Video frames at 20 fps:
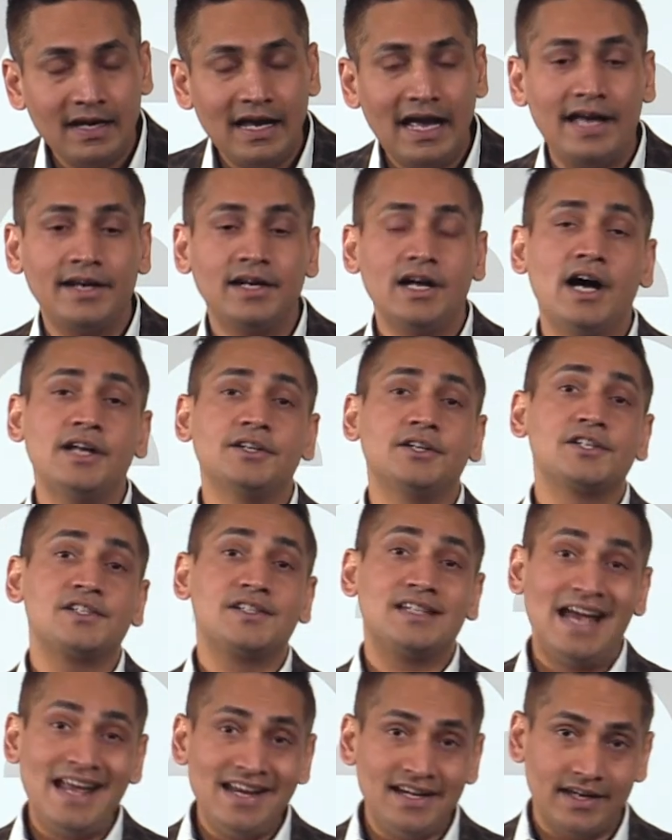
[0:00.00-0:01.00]
and
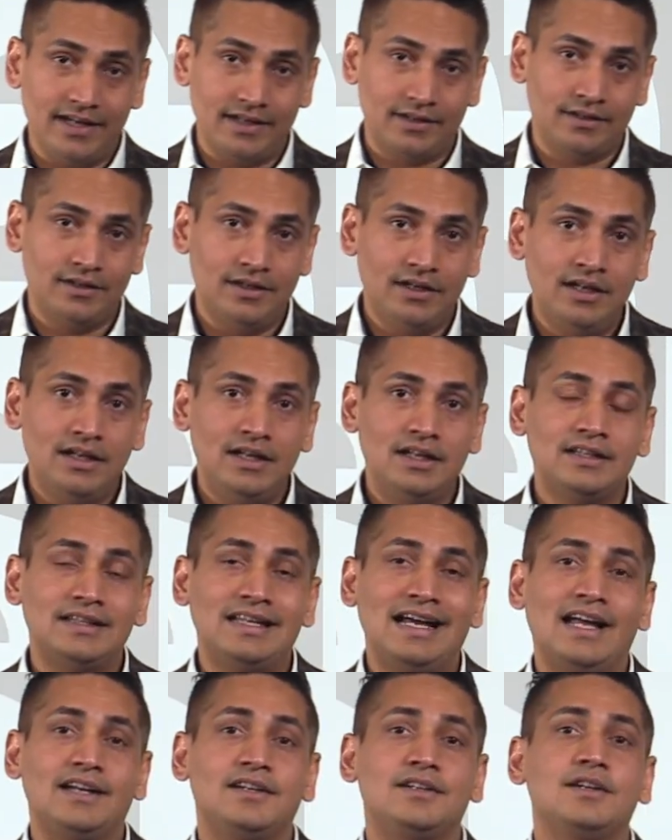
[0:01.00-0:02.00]
understanding
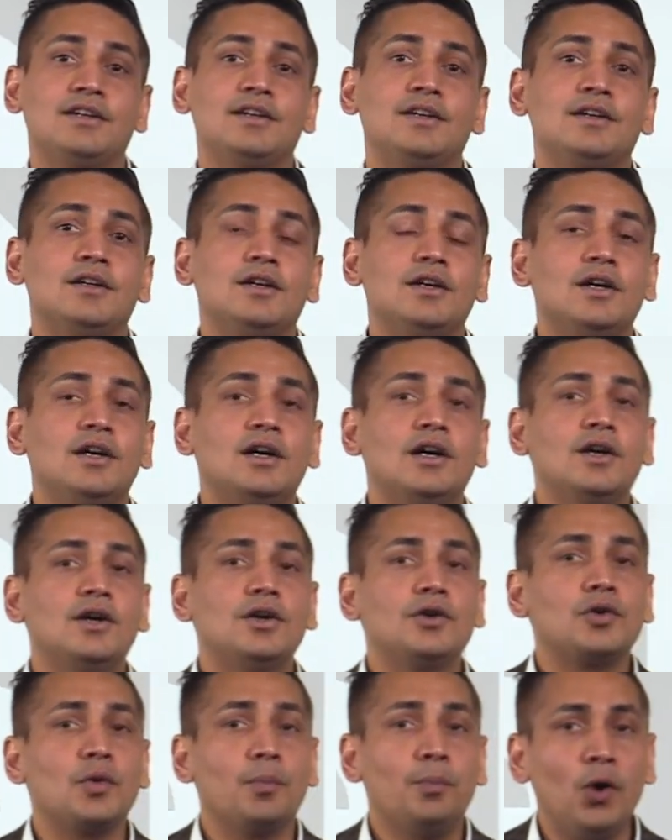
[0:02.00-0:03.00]
that
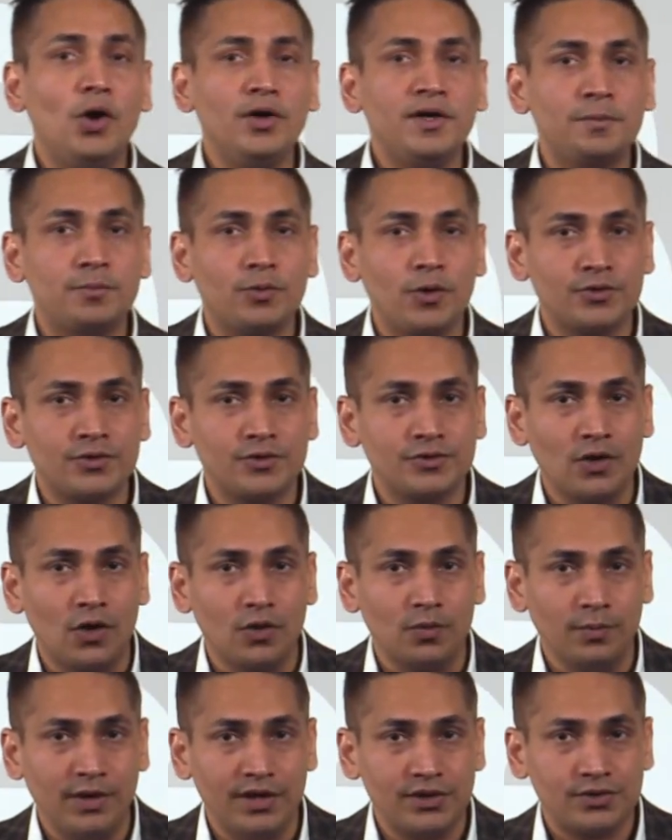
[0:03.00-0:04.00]
robotic process
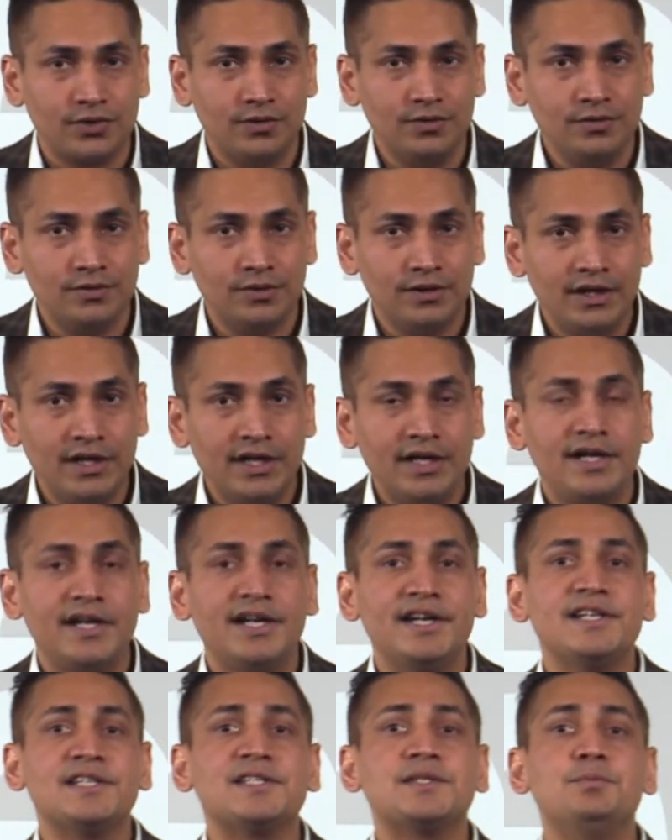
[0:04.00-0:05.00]
automation
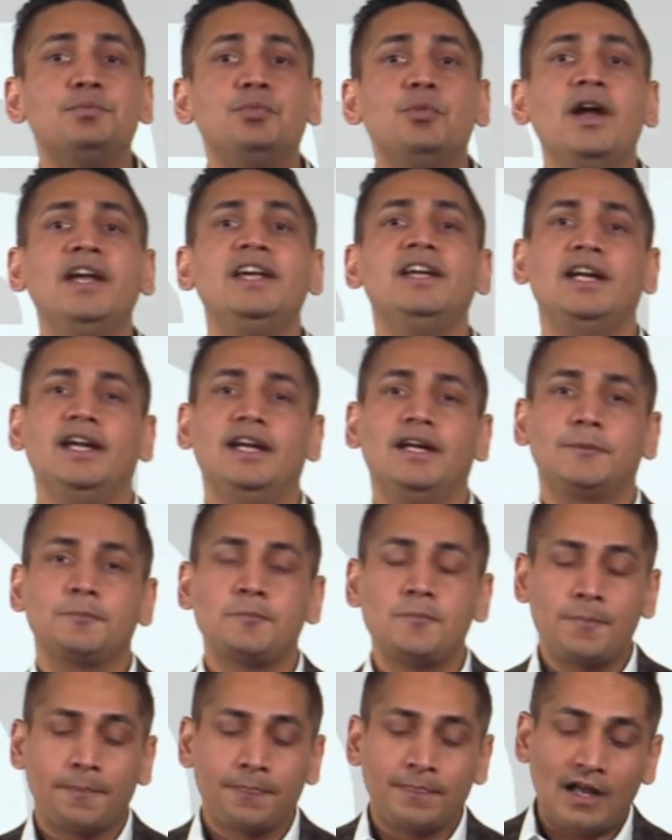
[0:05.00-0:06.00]
is bringing
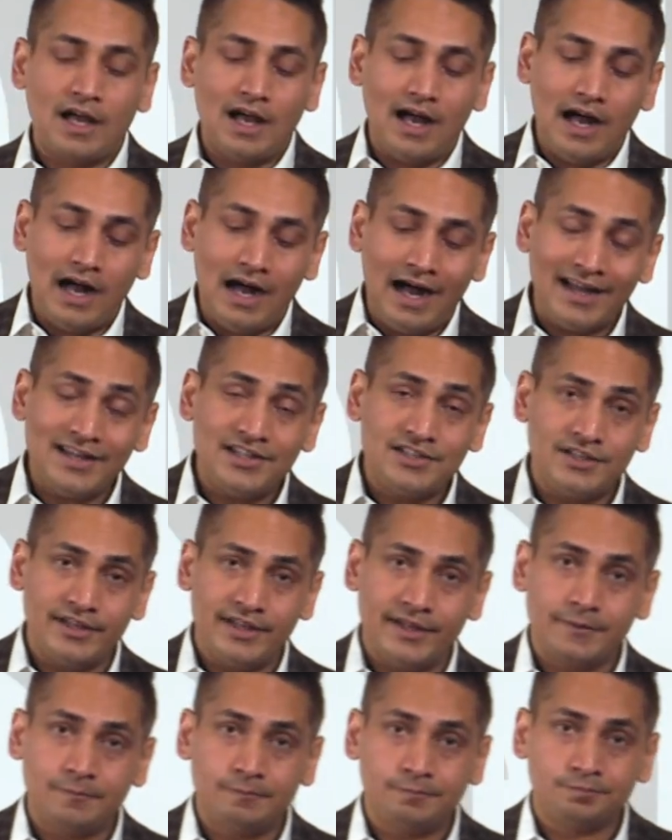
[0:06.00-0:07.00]

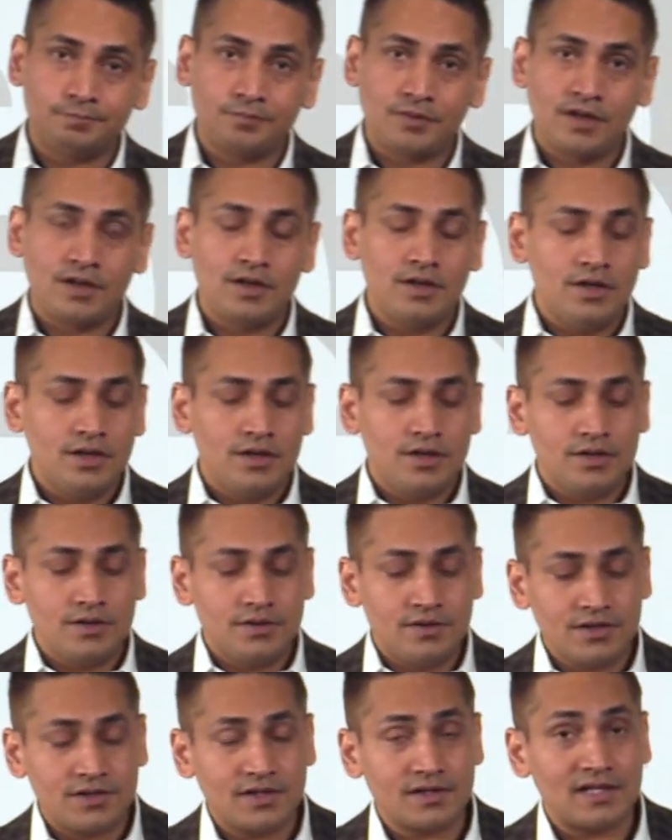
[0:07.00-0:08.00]
IT,
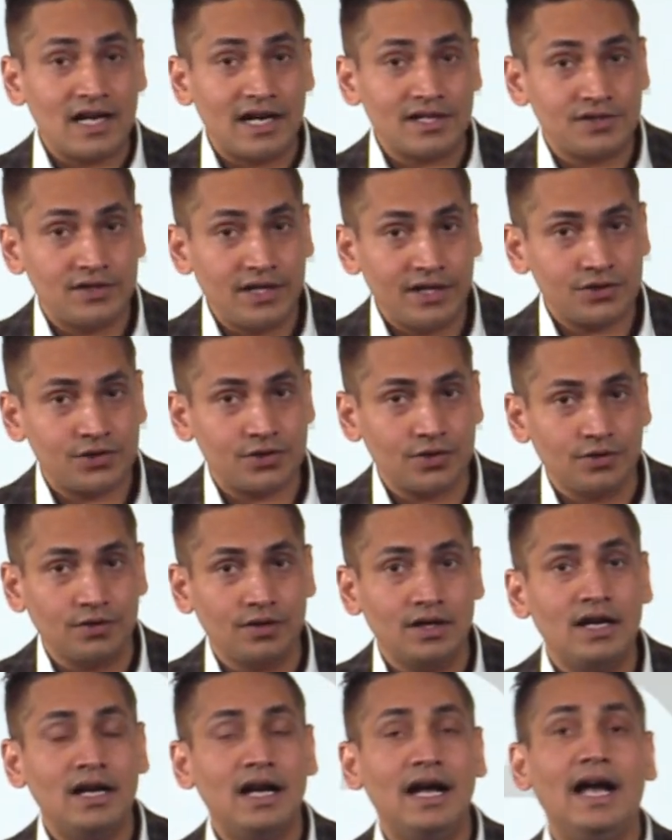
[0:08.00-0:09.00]
digitization,
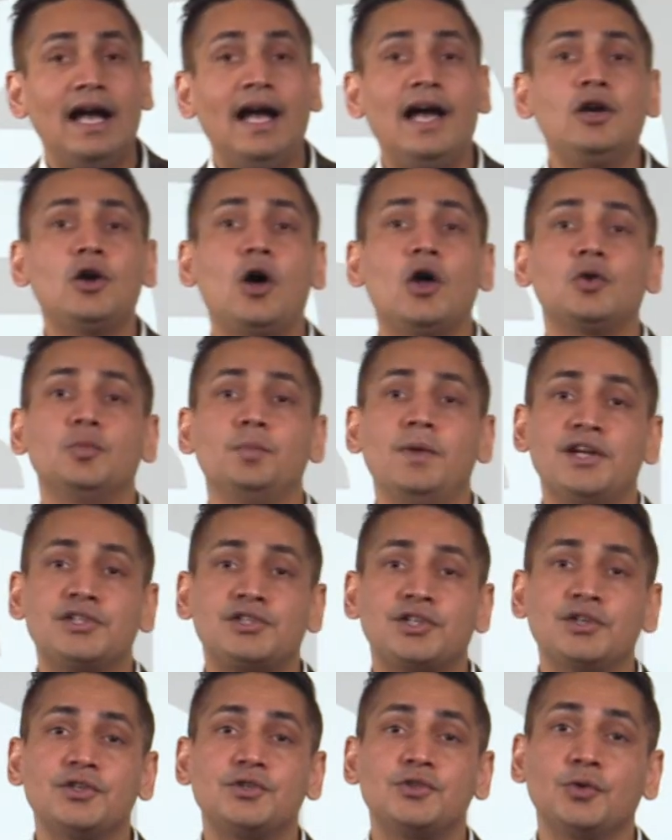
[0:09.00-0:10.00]
and
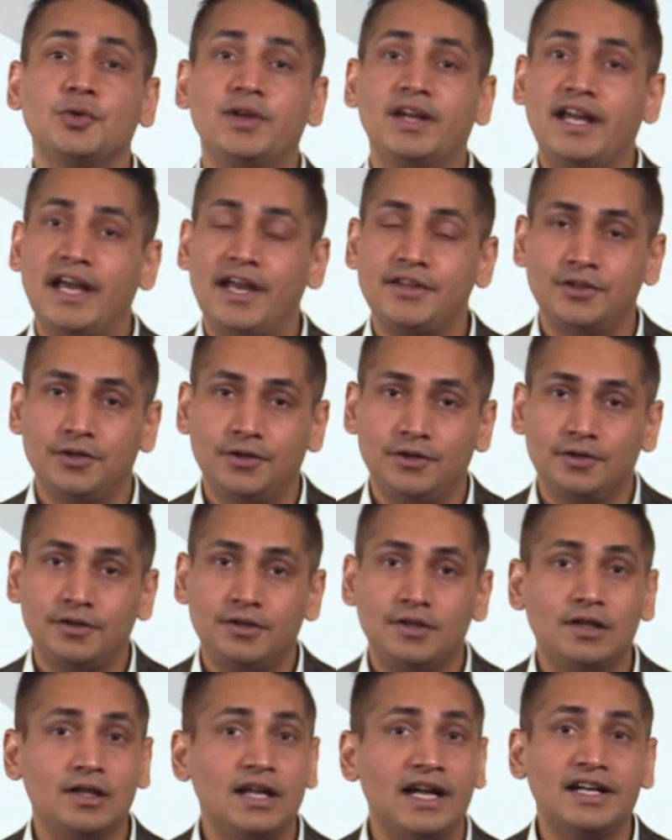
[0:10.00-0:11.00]
automation together
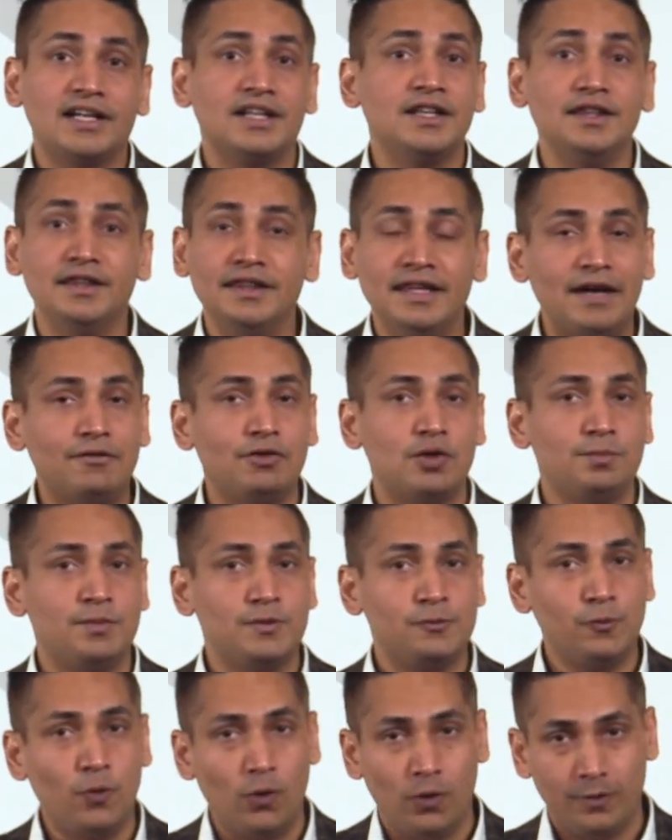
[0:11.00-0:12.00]
like never
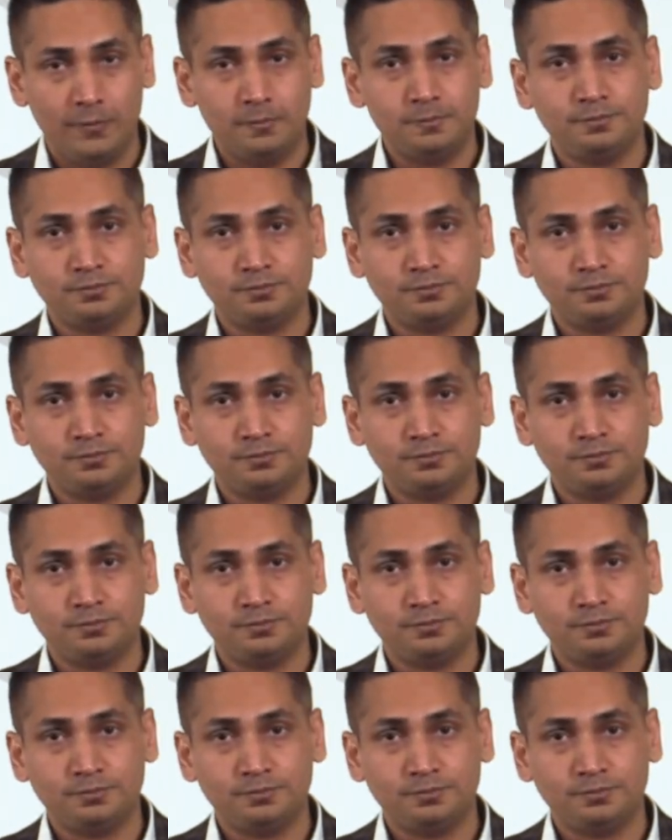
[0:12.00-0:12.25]
before.